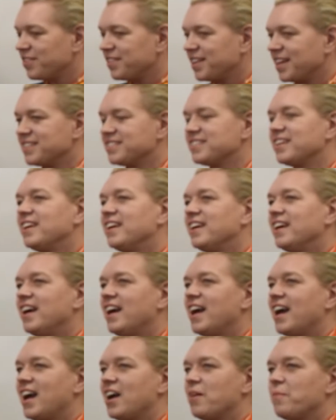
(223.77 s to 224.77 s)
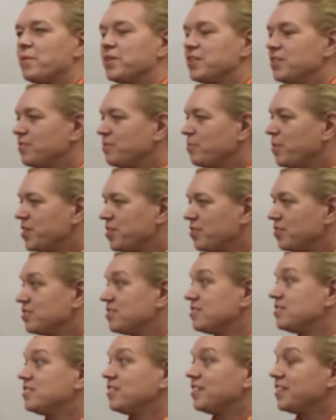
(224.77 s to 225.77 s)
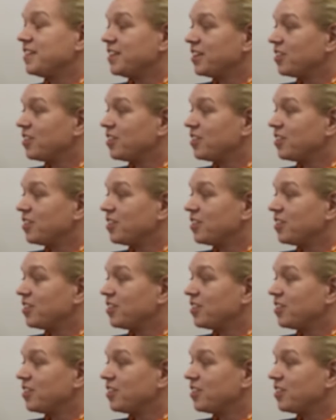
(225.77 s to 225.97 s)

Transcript: That's when you're stood in